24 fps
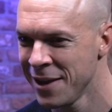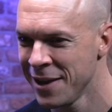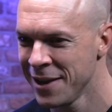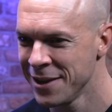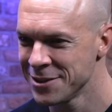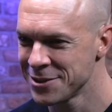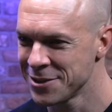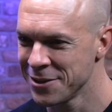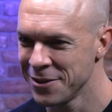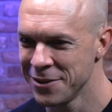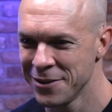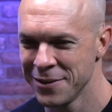
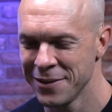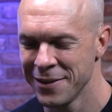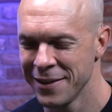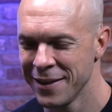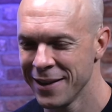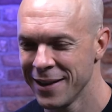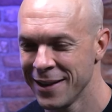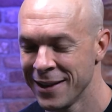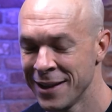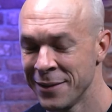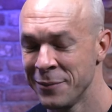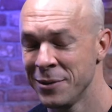So
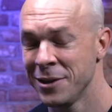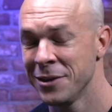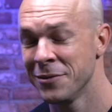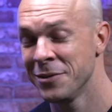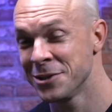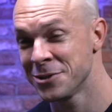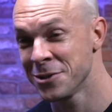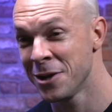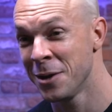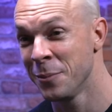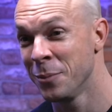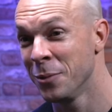let me give you an
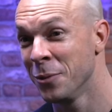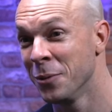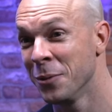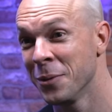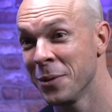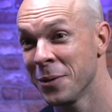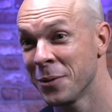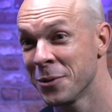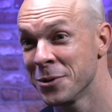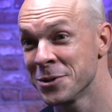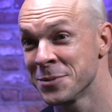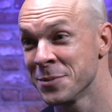example
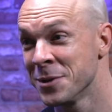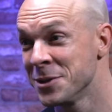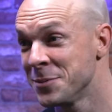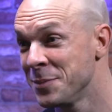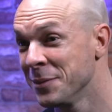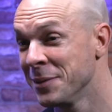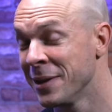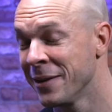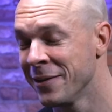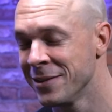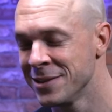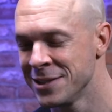because most
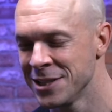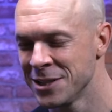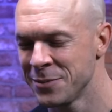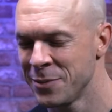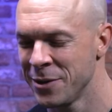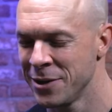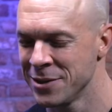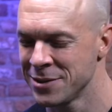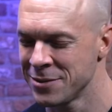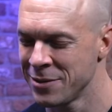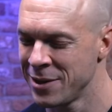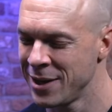people have this
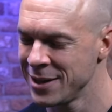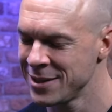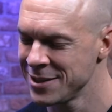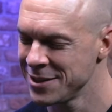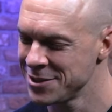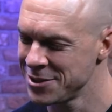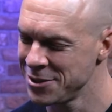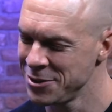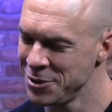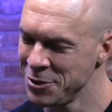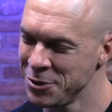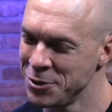experience, right?
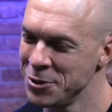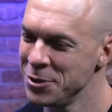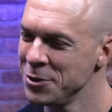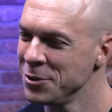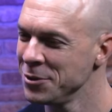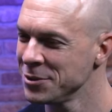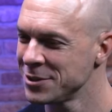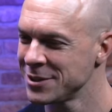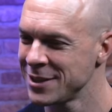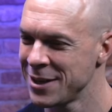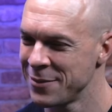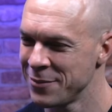So you Google
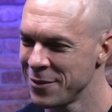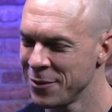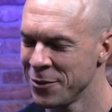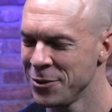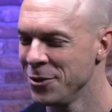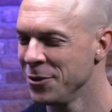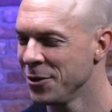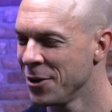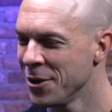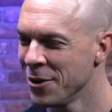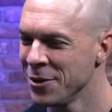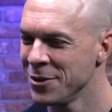some or you
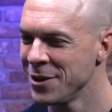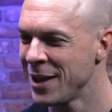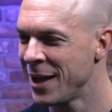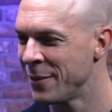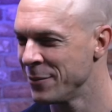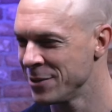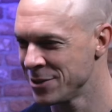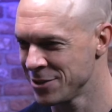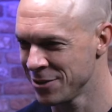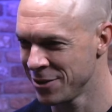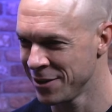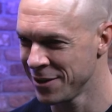go on
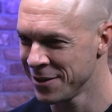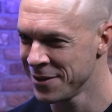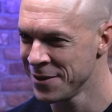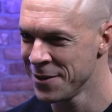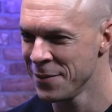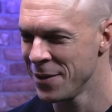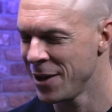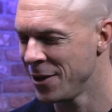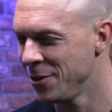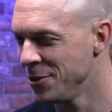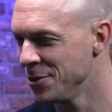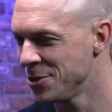Amazon
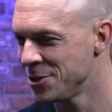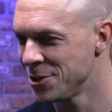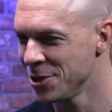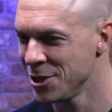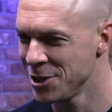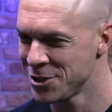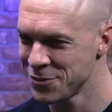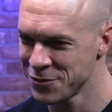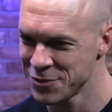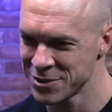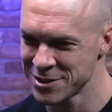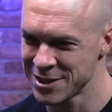and you search
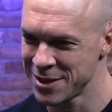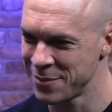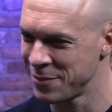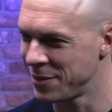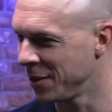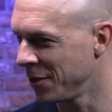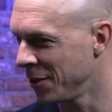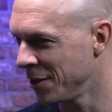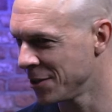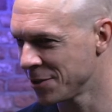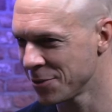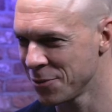for something,
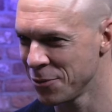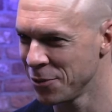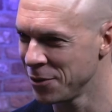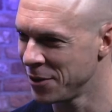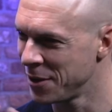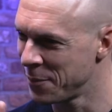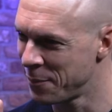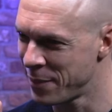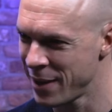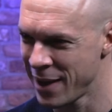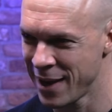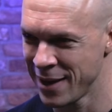let's call it a
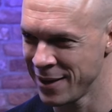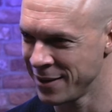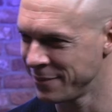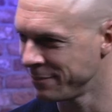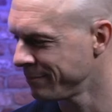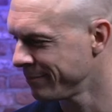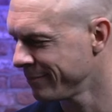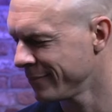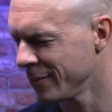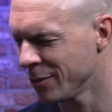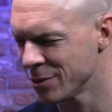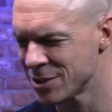pen
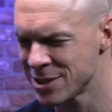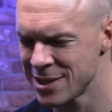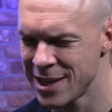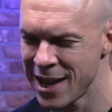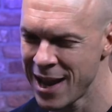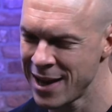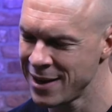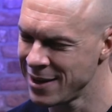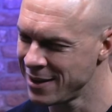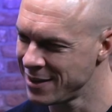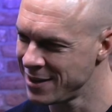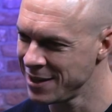a
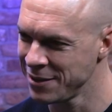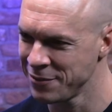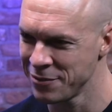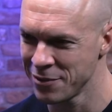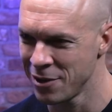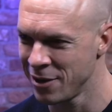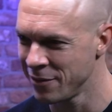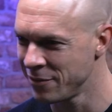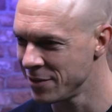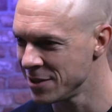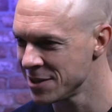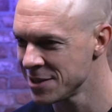standard thing for the
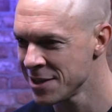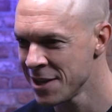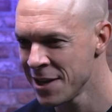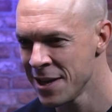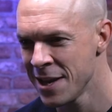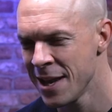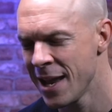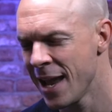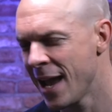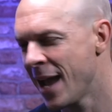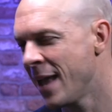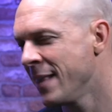office.
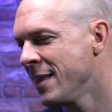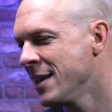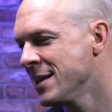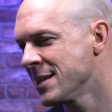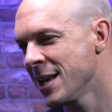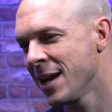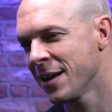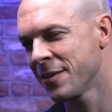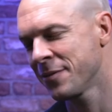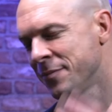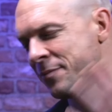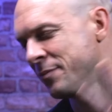And there's
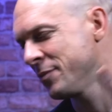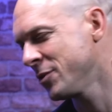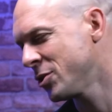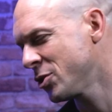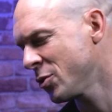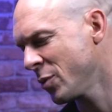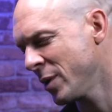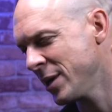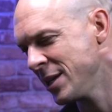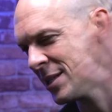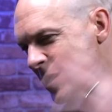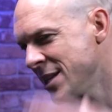like
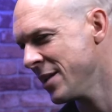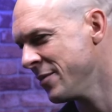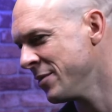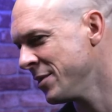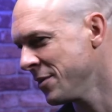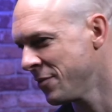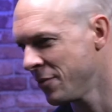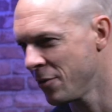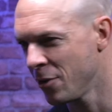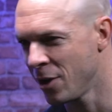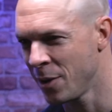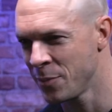27
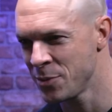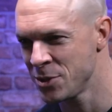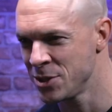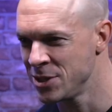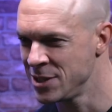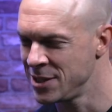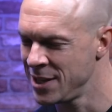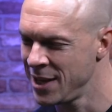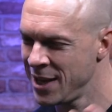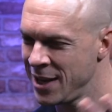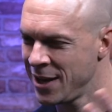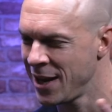different options
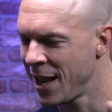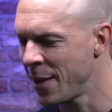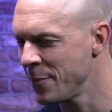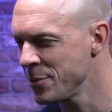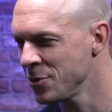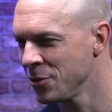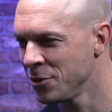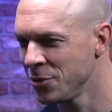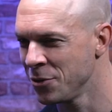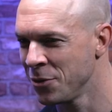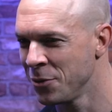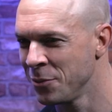there. And
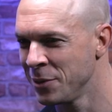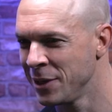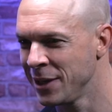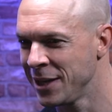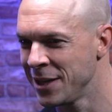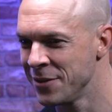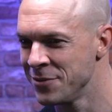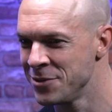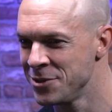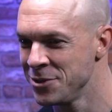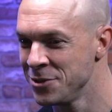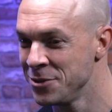Amazon normally
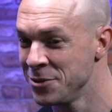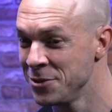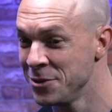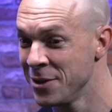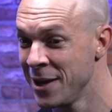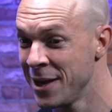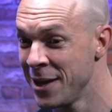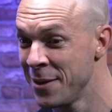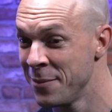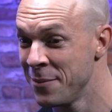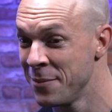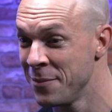gives you,
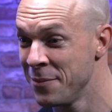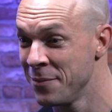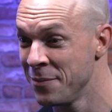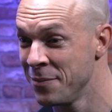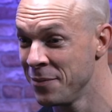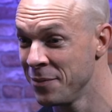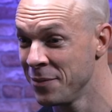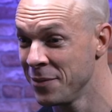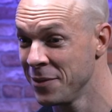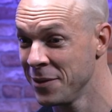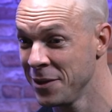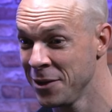
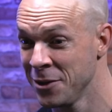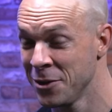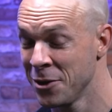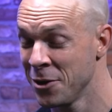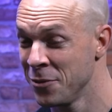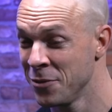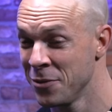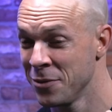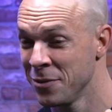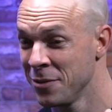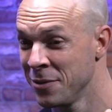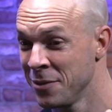um, you know,
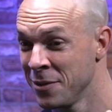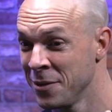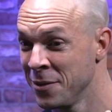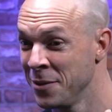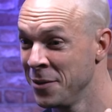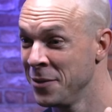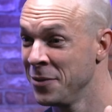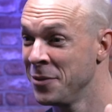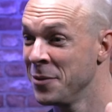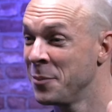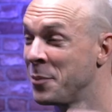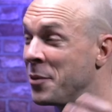the
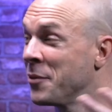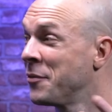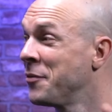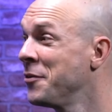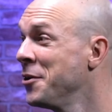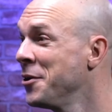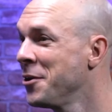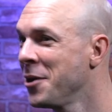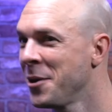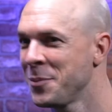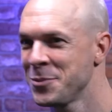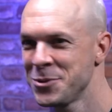the
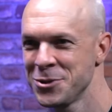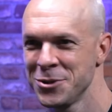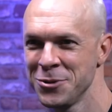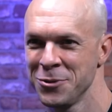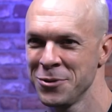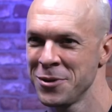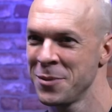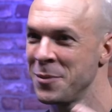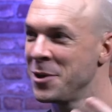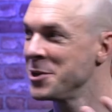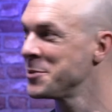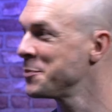preferred option or the
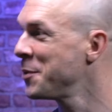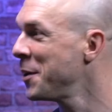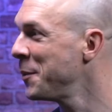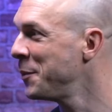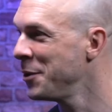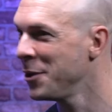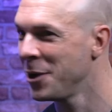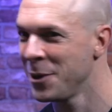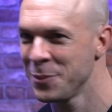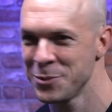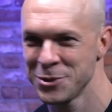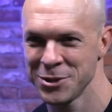most popular
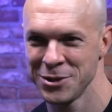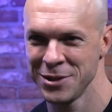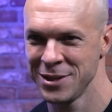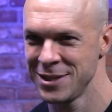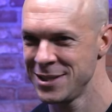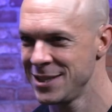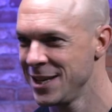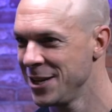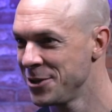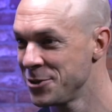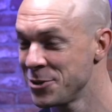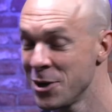option,
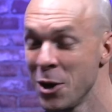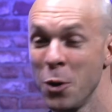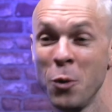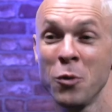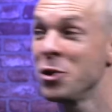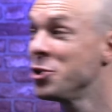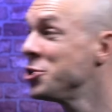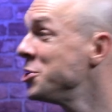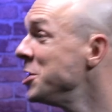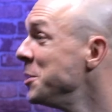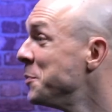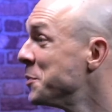etc., or the
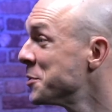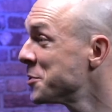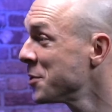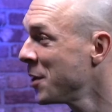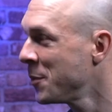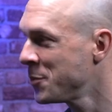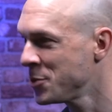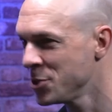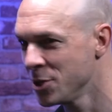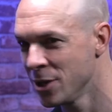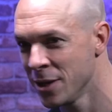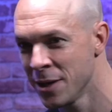cheapest
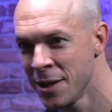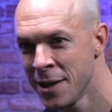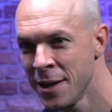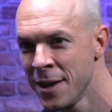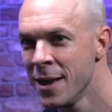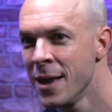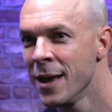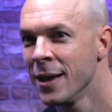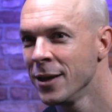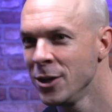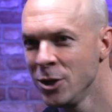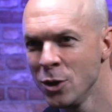option.
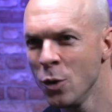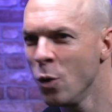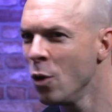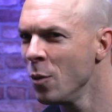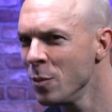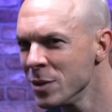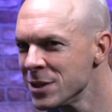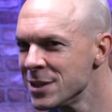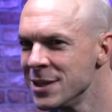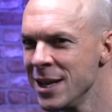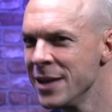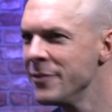You
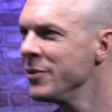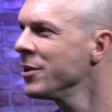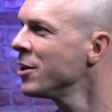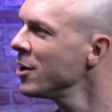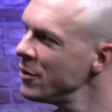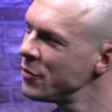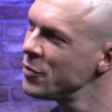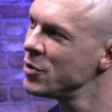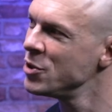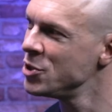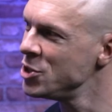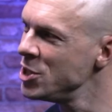almost never go
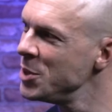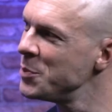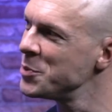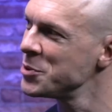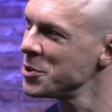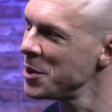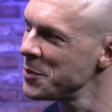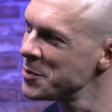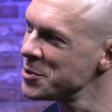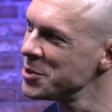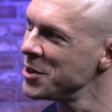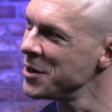for the cheapest
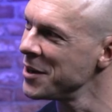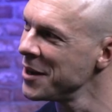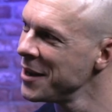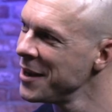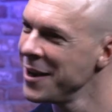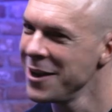option.